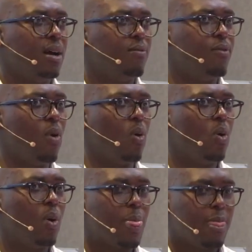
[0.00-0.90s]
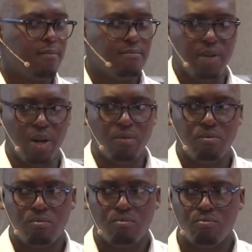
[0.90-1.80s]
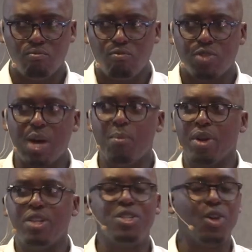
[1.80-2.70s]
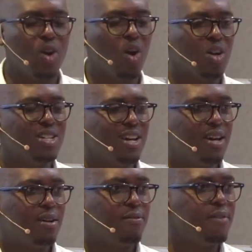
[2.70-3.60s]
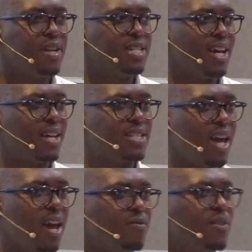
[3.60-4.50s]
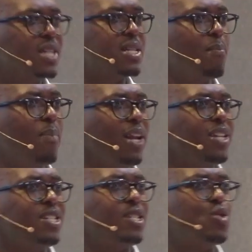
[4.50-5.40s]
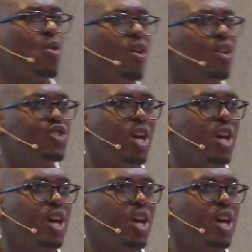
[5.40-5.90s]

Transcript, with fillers: For, you know, some reason or not, fintechs have this ability to reach